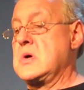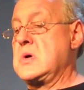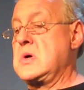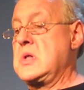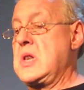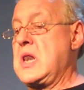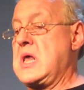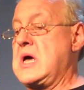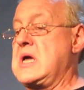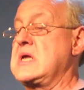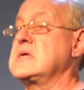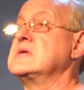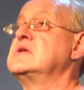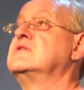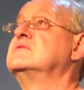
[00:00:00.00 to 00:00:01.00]
All I
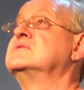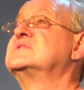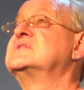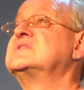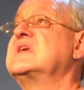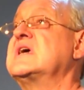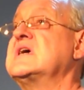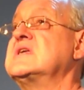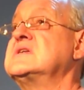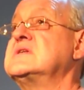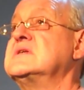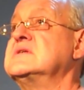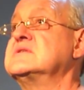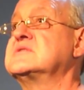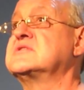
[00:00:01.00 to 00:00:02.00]
understand
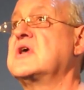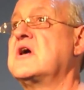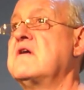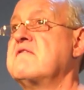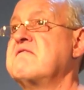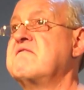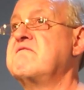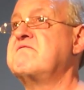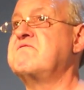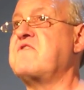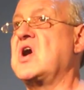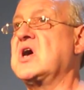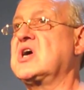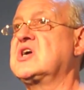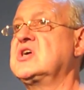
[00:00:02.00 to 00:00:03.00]
is
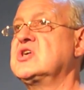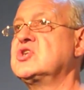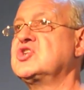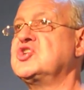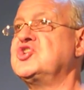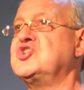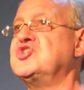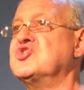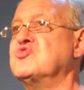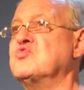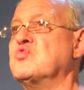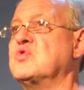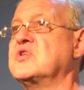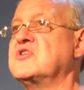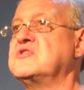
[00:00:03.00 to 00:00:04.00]
fuck
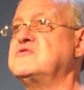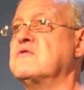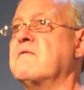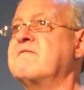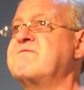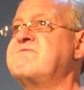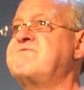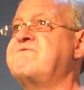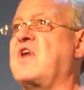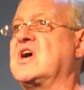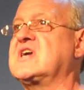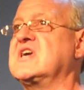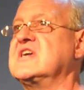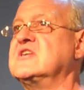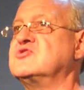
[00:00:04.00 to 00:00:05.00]
you
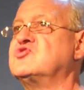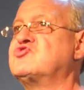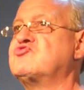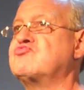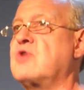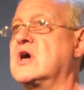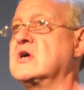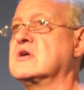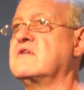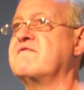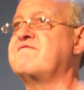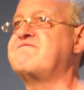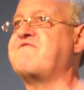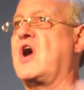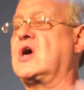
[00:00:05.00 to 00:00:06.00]
fucking drunk
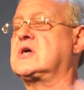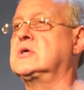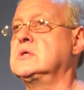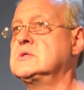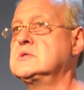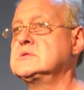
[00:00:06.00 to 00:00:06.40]
fuck.